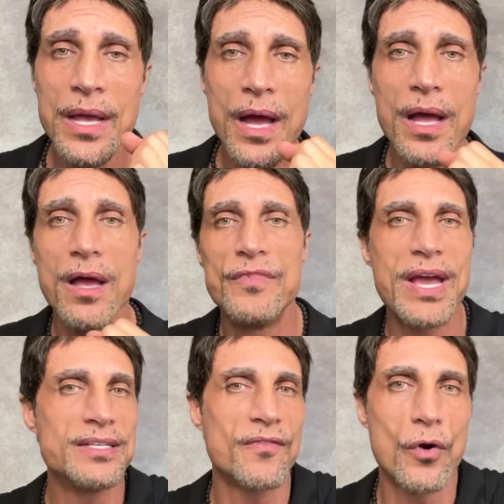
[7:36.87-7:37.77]
You
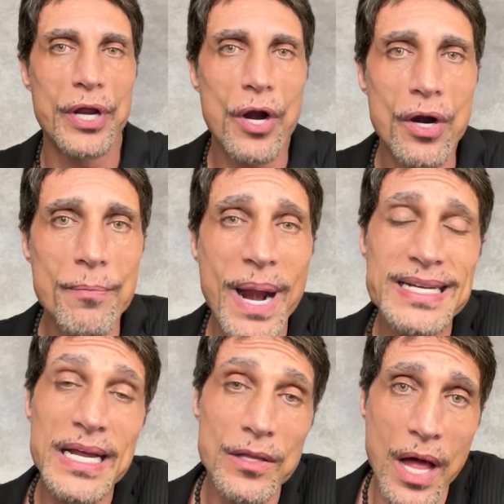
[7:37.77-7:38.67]
guys have already heard, but I
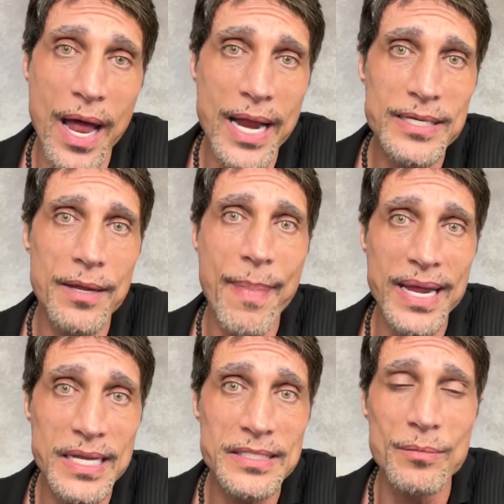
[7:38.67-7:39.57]
take a lot. I take
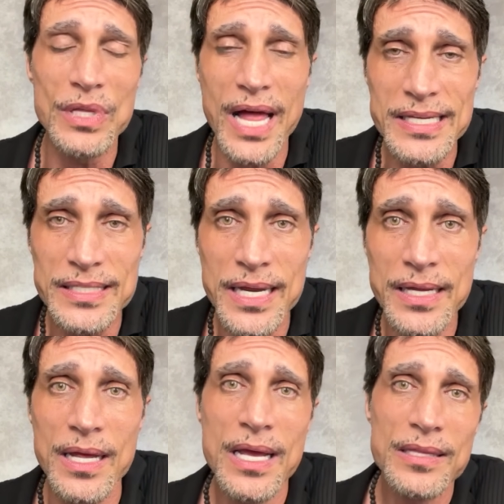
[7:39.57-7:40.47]
magnesium glycinate.
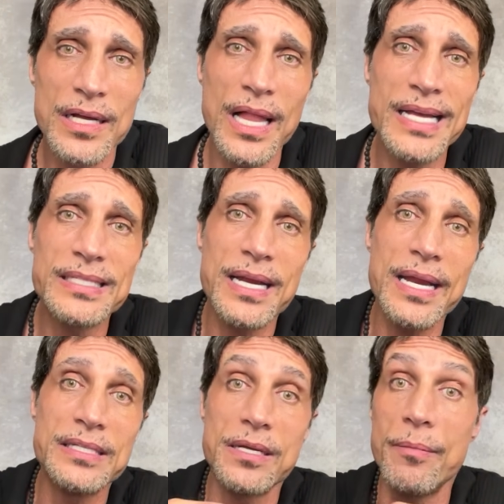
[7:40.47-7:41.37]
The
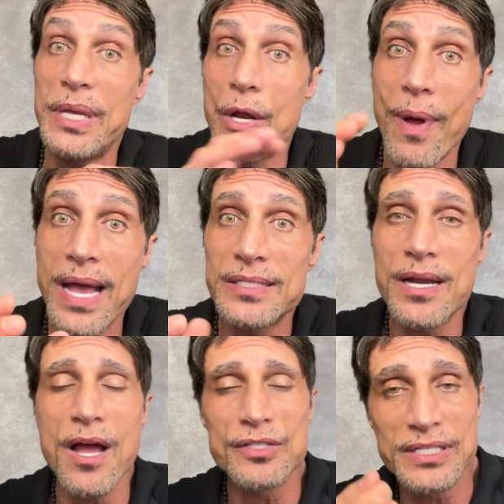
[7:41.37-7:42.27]
glycinate is an amino acid.
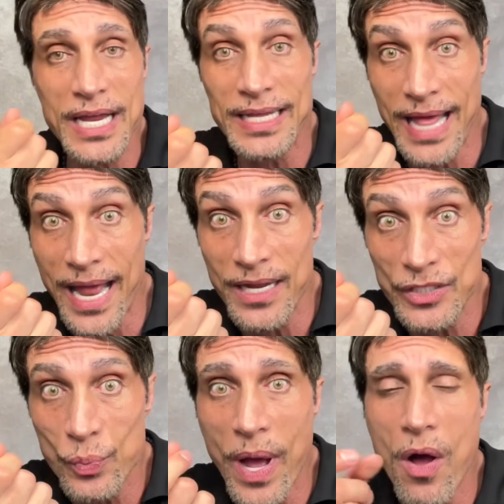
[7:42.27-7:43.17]
I also take that
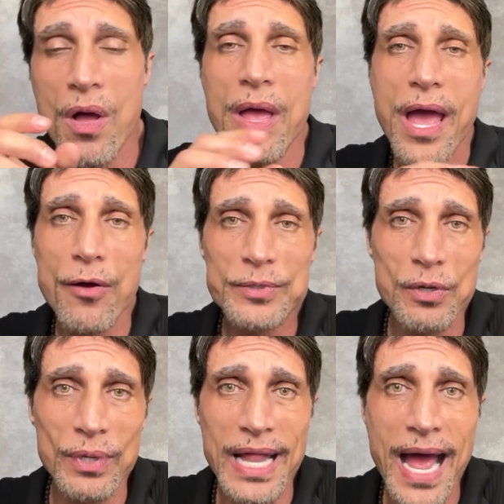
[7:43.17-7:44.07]
as well. Helps you
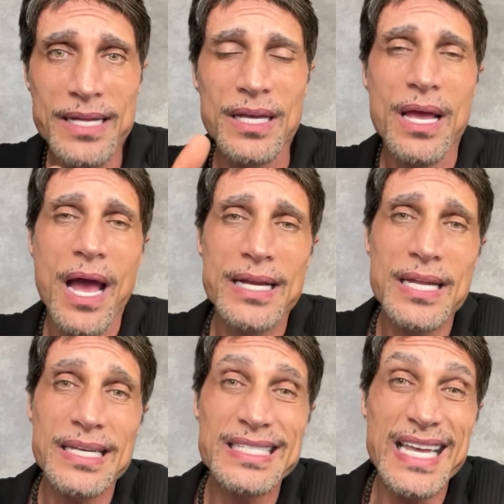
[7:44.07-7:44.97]
relax. I
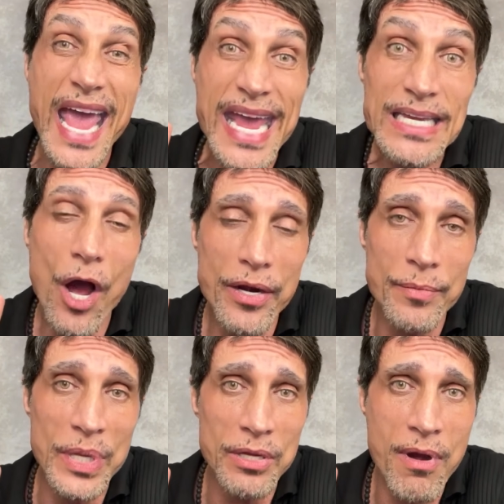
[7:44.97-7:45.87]
take 800
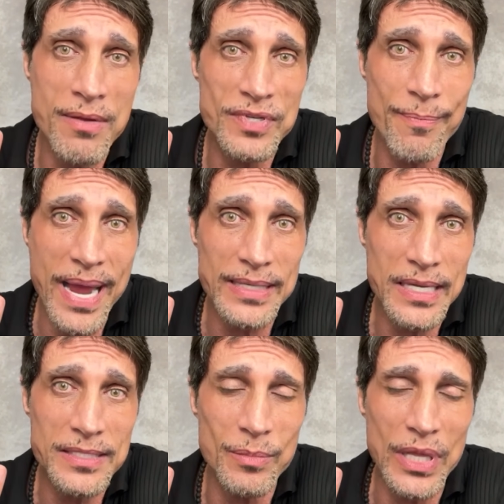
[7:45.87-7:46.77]
milligrams of
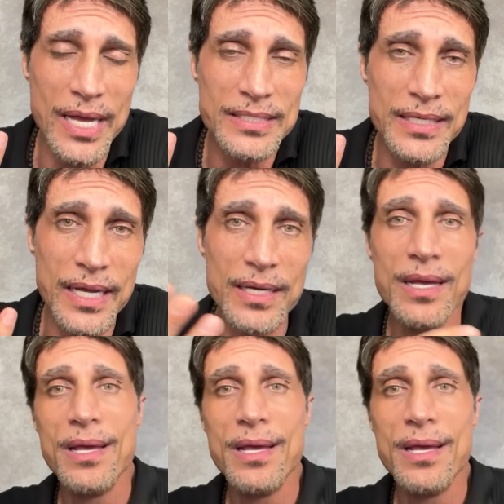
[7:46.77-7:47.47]
magnesium glycinate